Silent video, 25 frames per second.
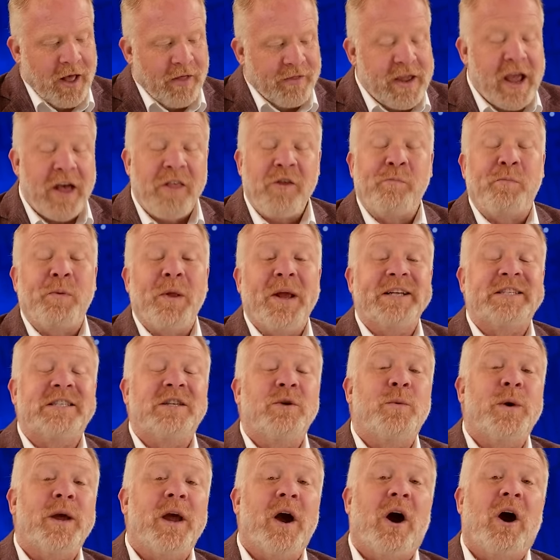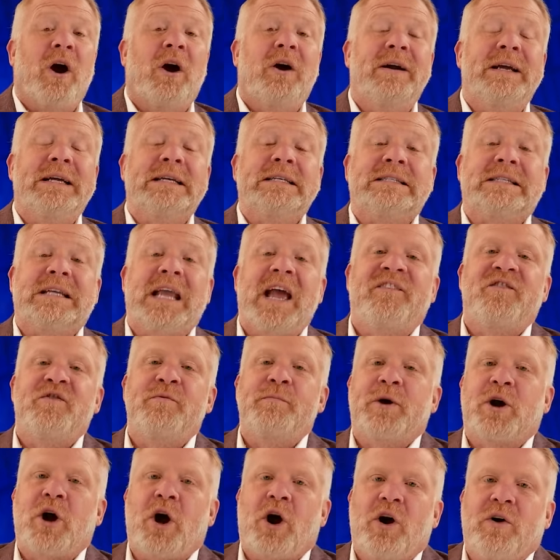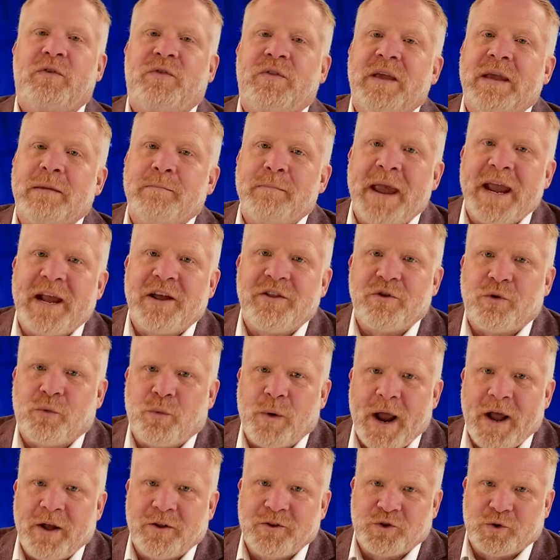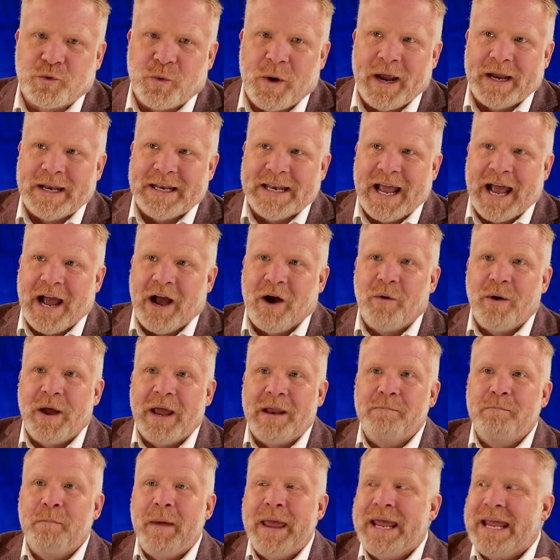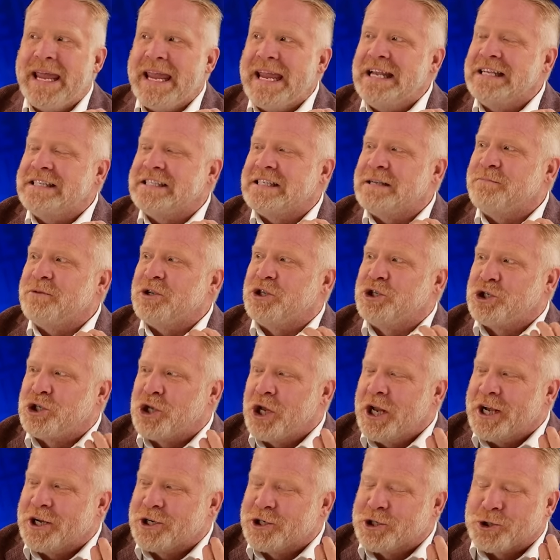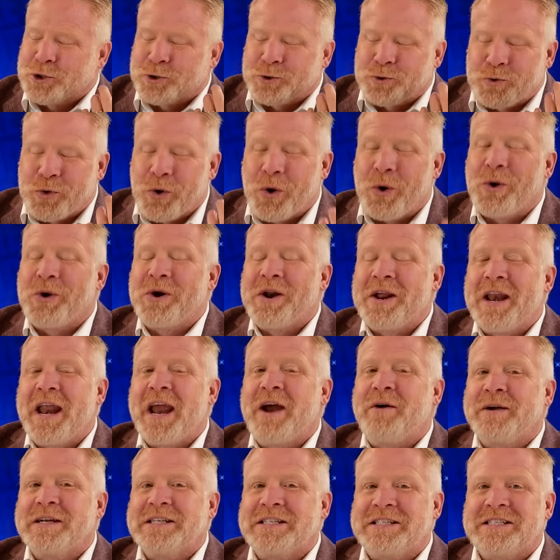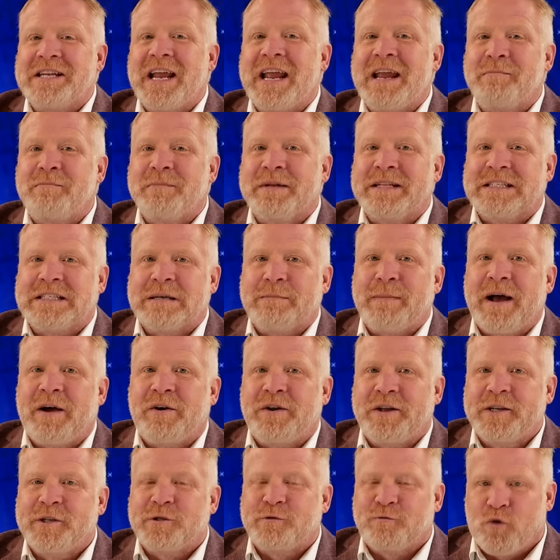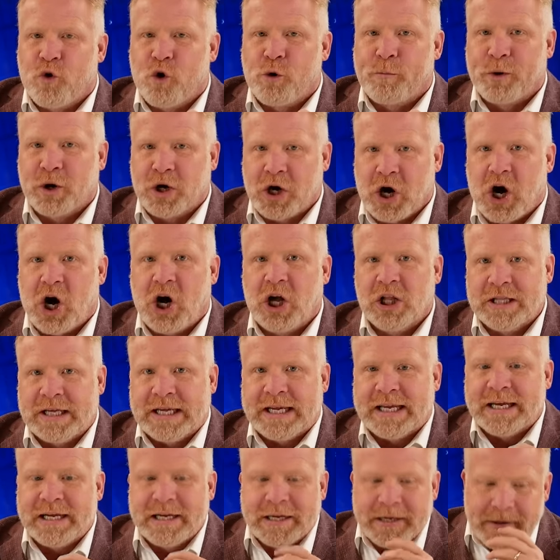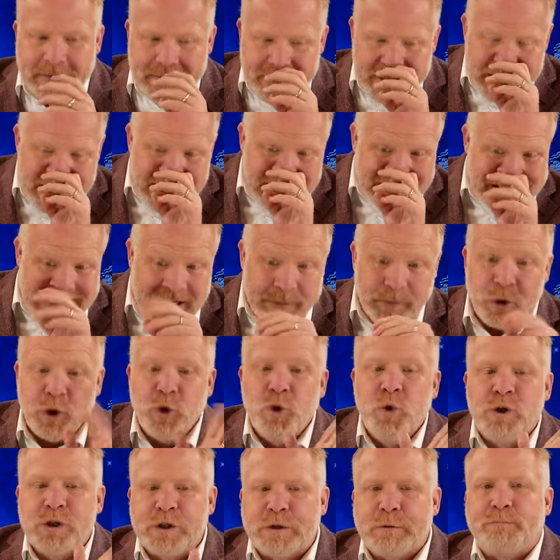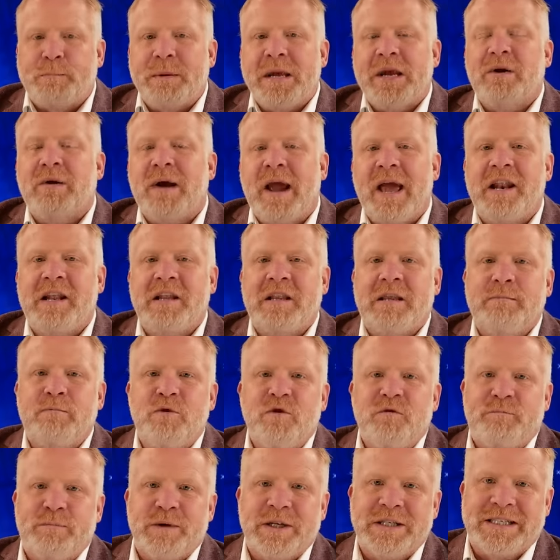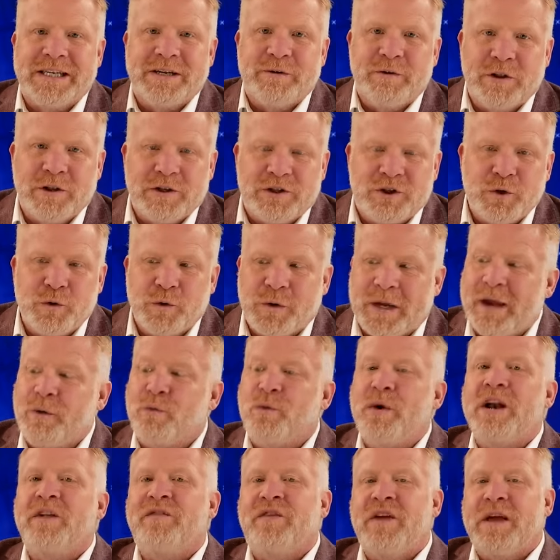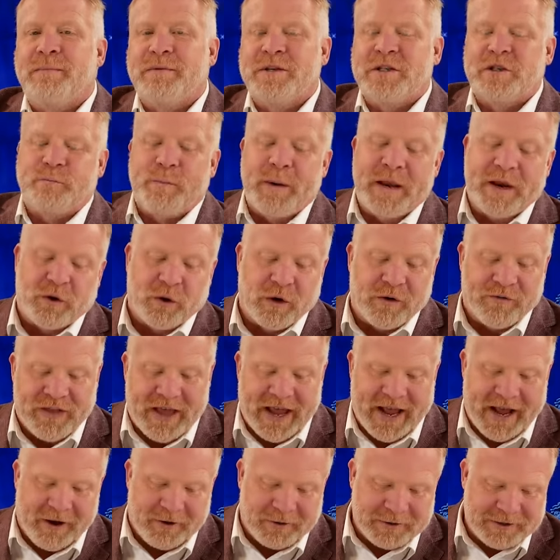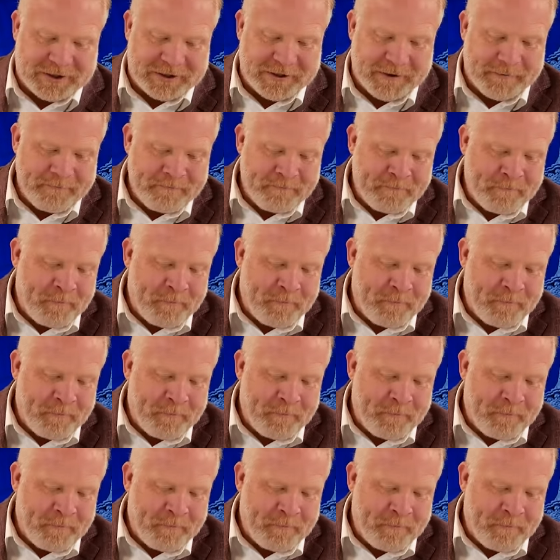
The other place that we are is Kevin McCarthy making the rounds right now and making some extraordinary statements about his former colleague, someone who spearheaded the movement to get rid of him as Speaker of the House.